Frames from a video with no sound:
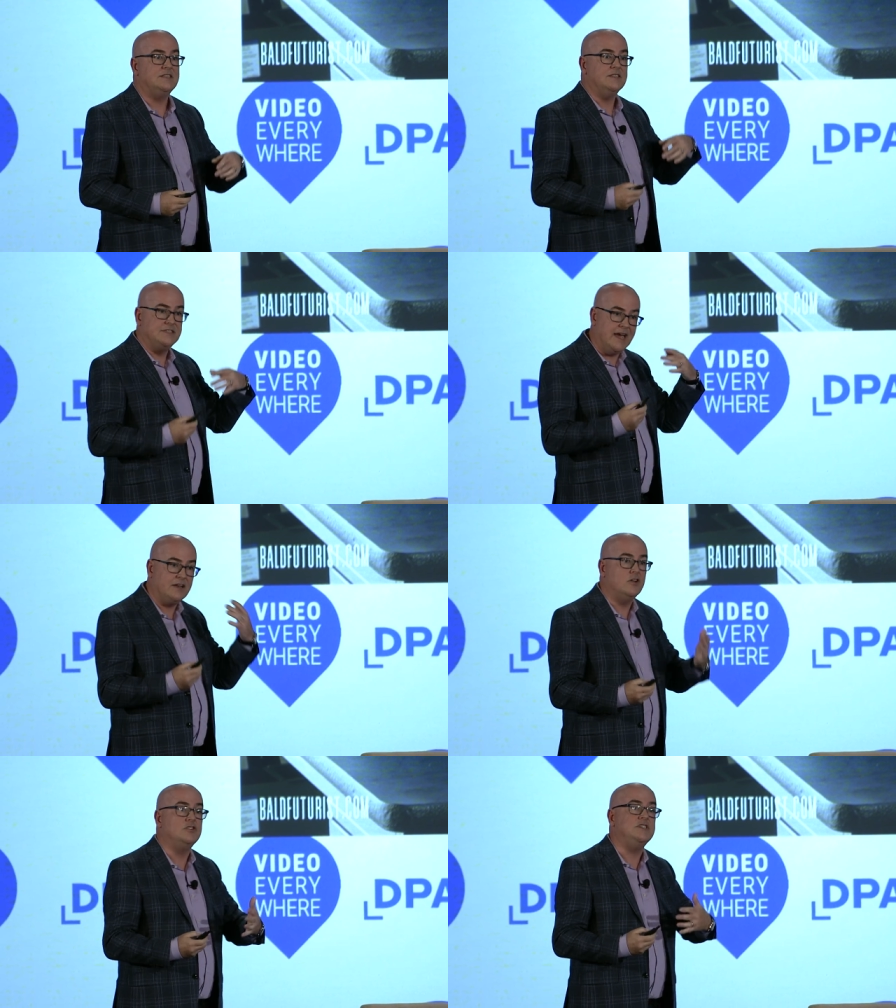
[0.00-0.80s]
The
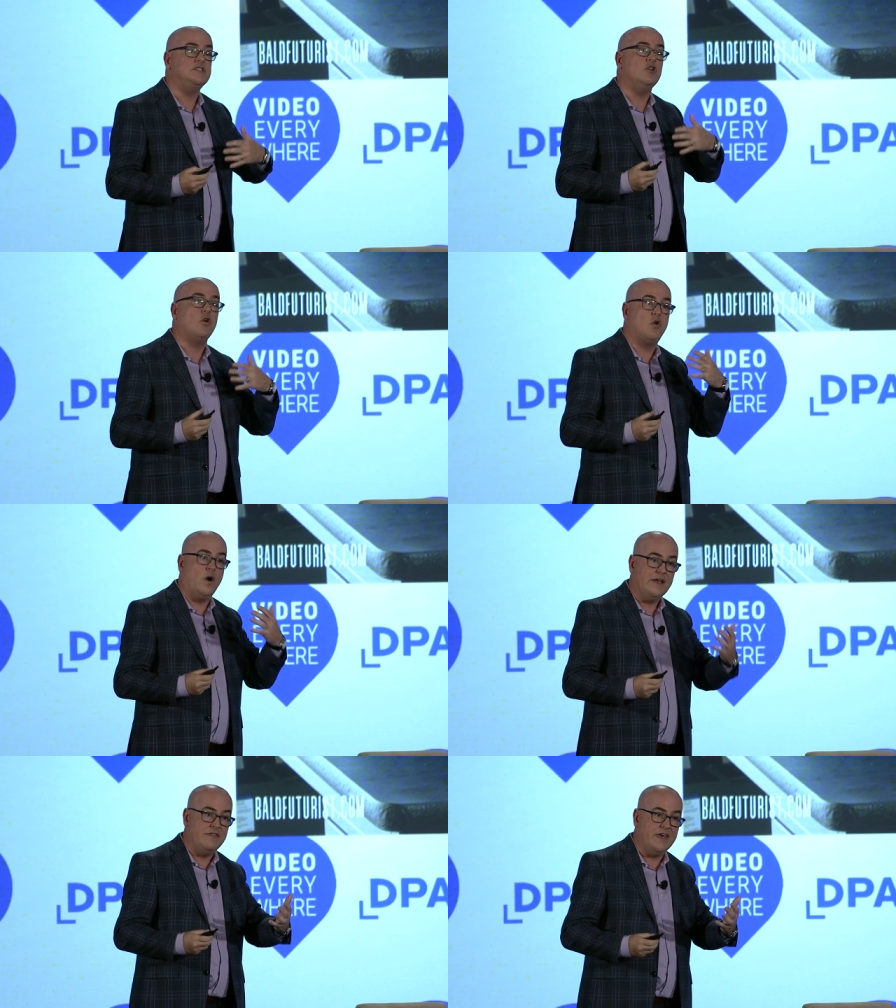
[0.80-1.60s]
technology is not
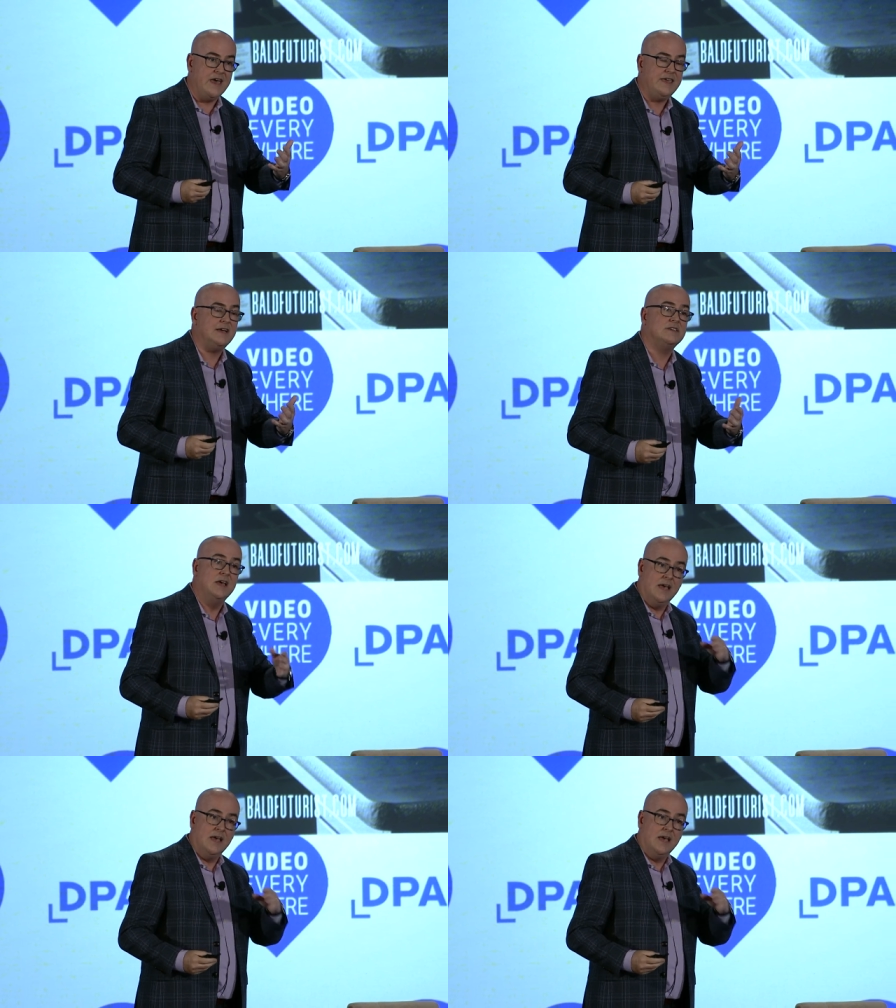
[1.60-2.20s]
quite there yet.